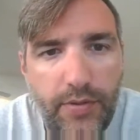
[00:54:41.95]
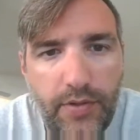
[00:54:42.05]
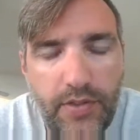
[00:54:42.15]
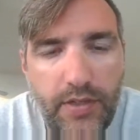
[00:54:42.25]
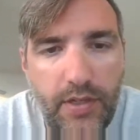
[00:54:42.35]

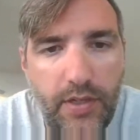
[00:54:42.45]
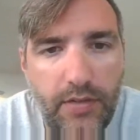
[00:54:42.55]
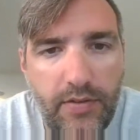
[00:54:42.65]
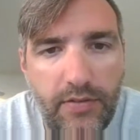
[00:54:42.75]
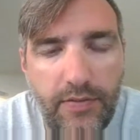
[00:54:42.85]
person in
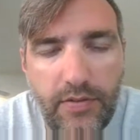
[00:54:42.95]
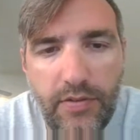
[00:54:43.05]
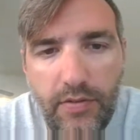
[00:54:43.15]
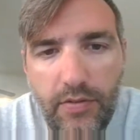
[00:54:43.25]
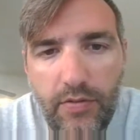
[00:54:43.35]
here, so if there's
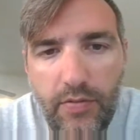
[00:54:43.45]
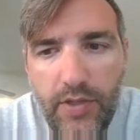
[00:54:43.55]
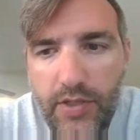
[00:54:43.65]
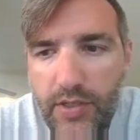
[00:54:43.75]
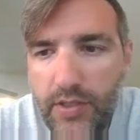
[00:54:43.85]
no other
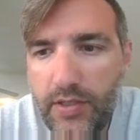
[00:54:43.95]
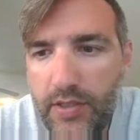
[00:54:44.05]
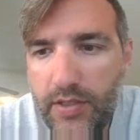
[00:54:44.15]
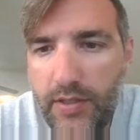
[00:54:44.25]
questions,